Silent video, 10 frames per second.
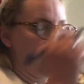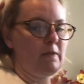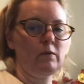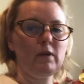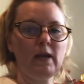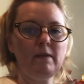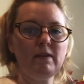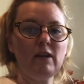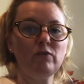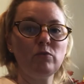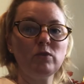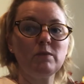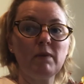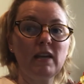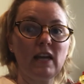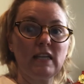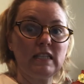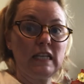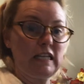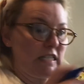Okay, now if you want to make it
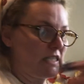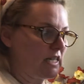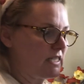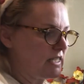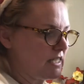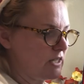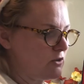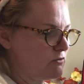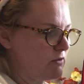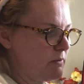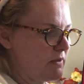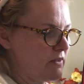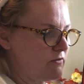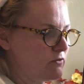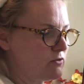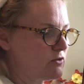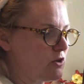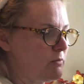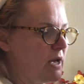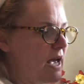as an exciting thing, you can rub out that full
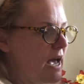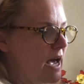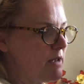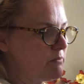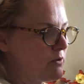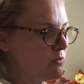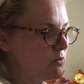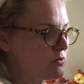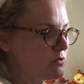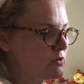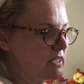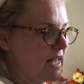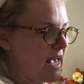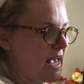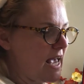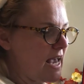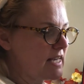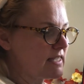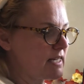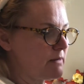stop and put what's called an
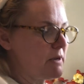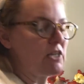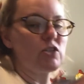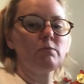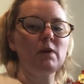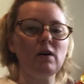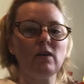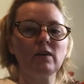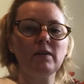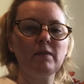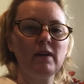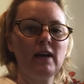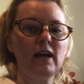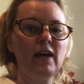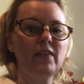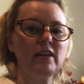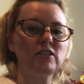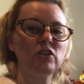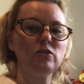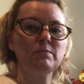exclamation mark, and that
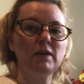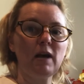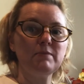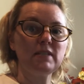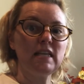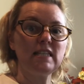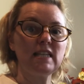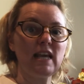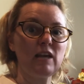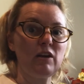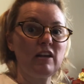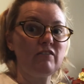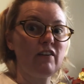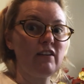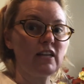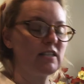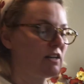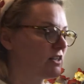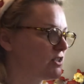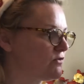shows me he's saying it in a very
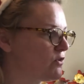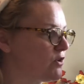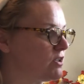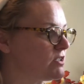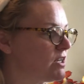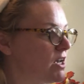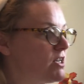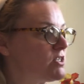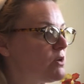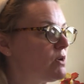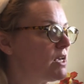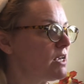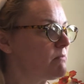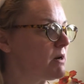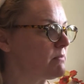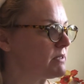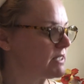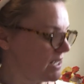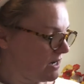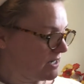excited voice. So he might be
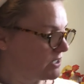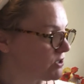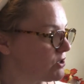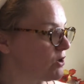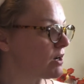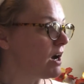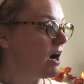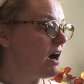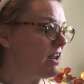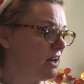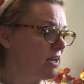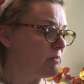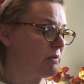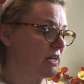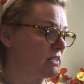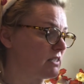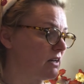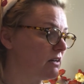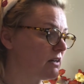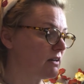saying, our little dog, I like being a
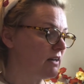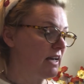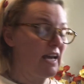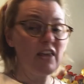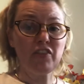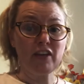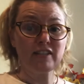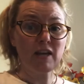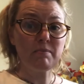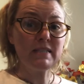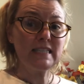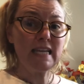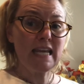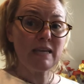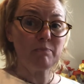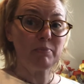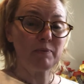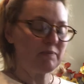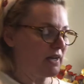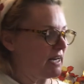duck. He thinks I'm asleep.
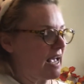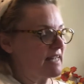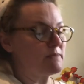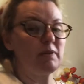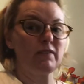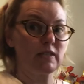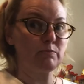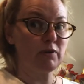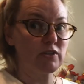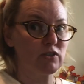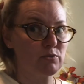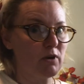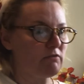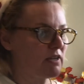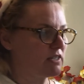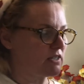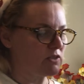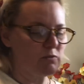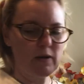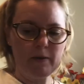And add adds a bit of expression to our reading
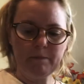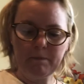as well.